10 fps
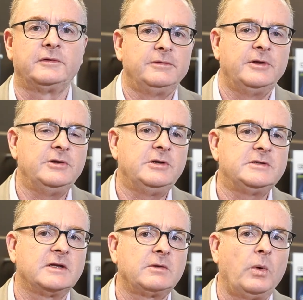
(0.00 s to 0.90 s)
The
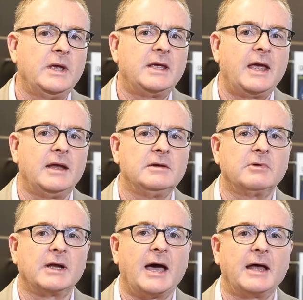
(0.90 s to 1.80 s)
news at the weekend
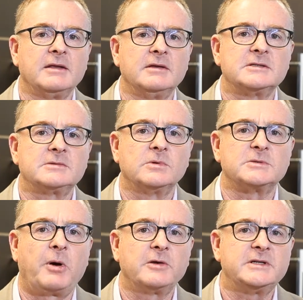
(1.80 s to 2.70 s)
regarding this was
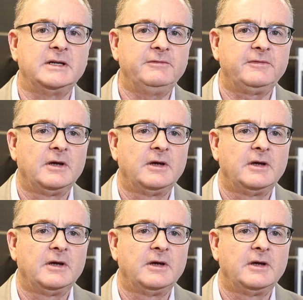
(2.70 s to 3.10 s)
positive,